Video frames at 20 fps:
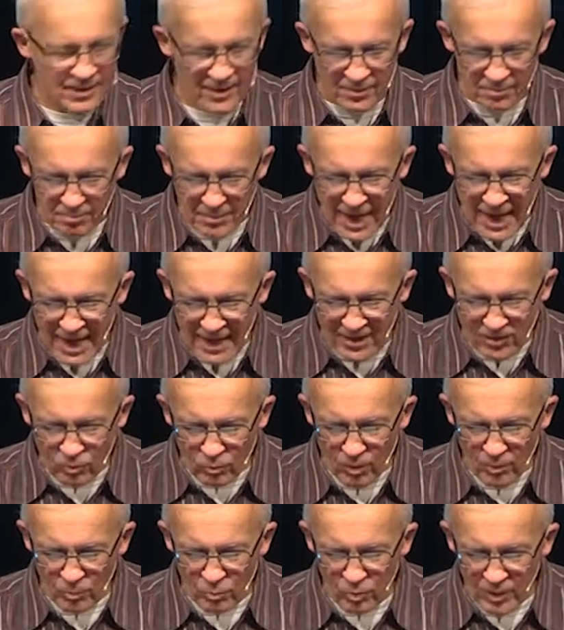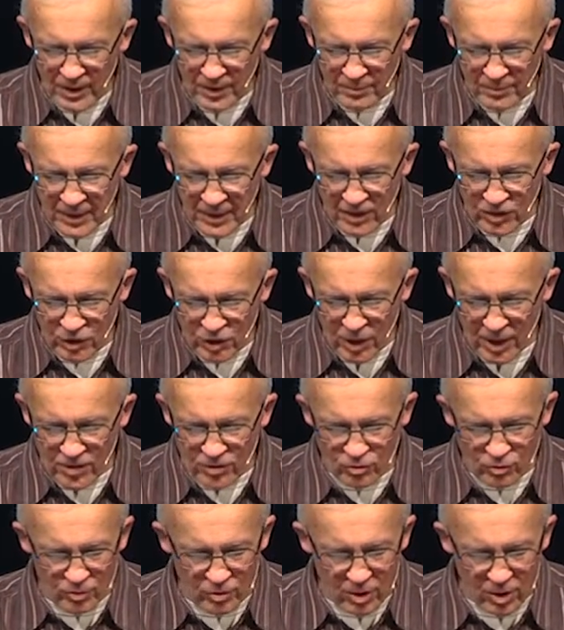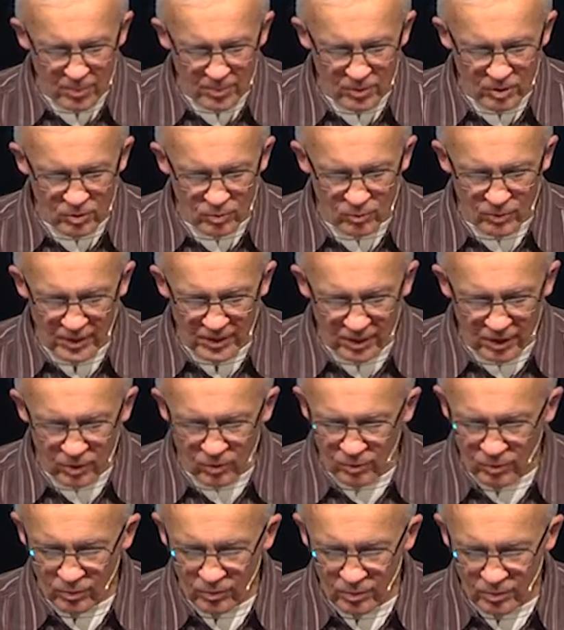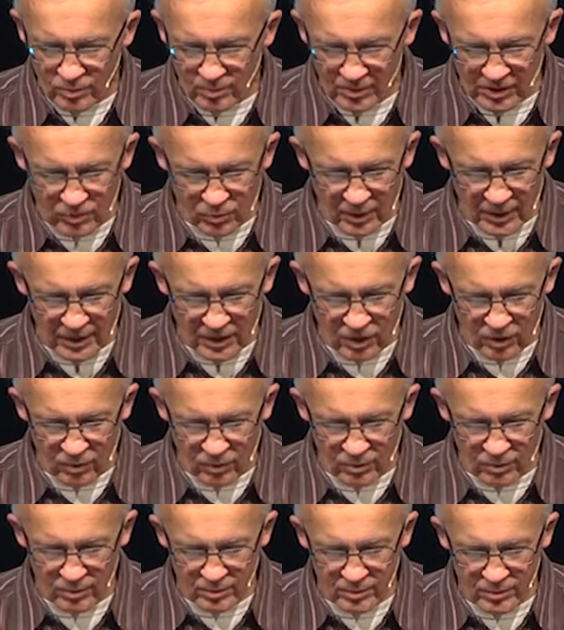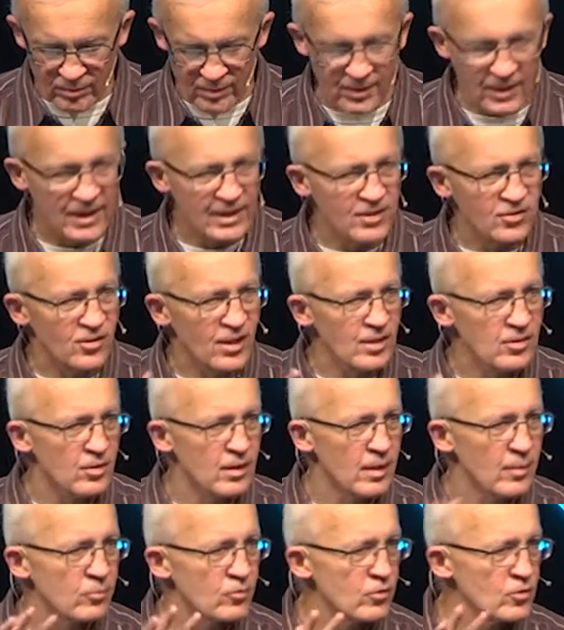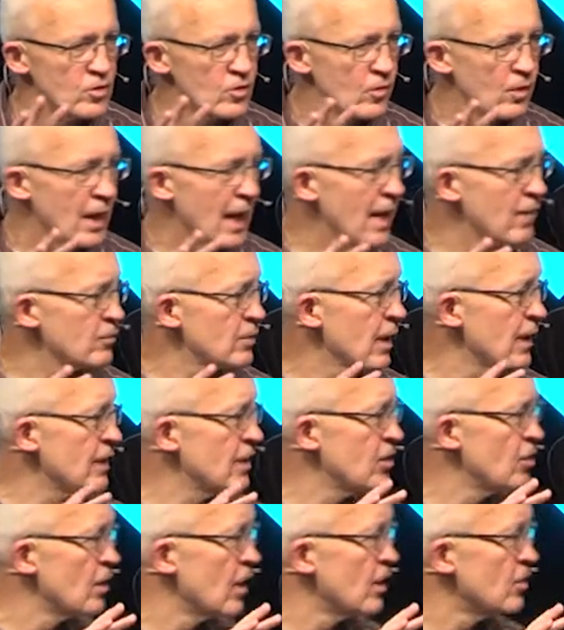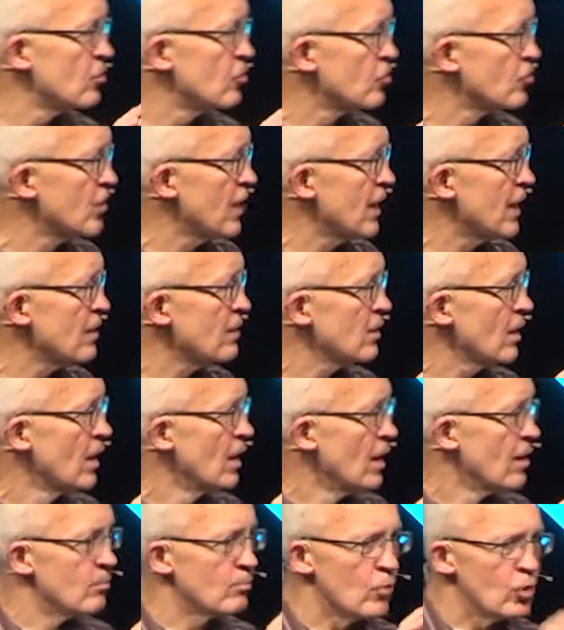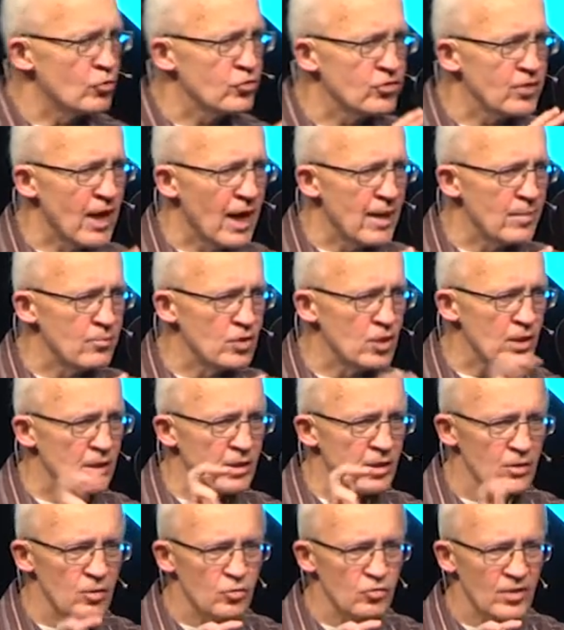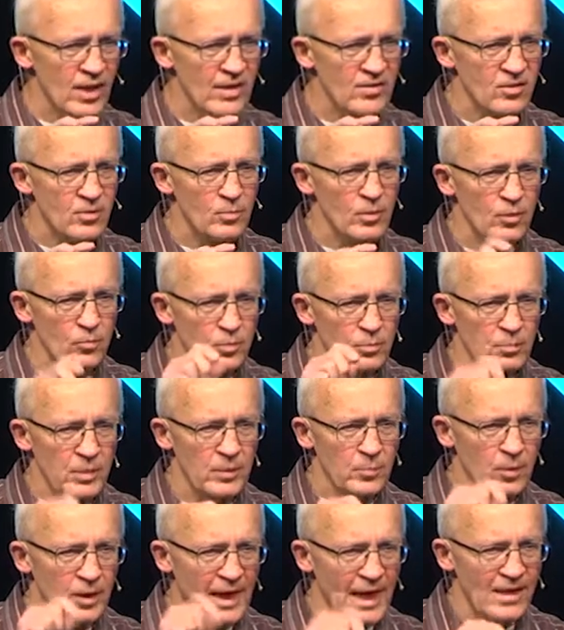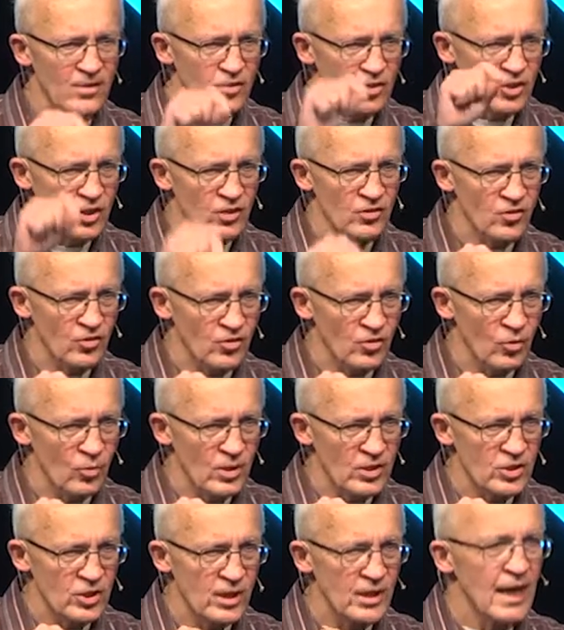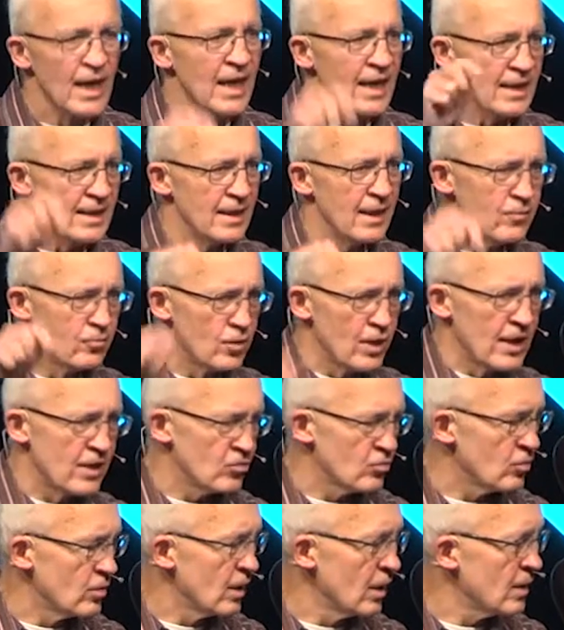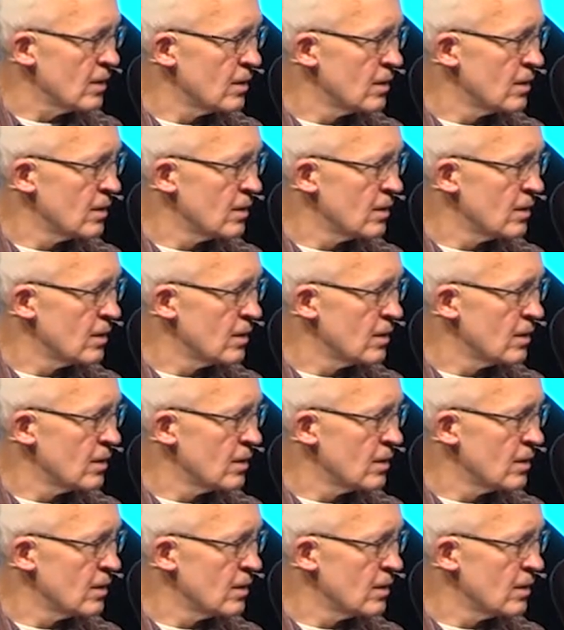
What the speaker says: man, who appointed me a judge or an arbiter with you, between you? Then he said to them, first of all, I would like you to understand, most times in the New Testament, when people ask Jesus a question, he never answered it.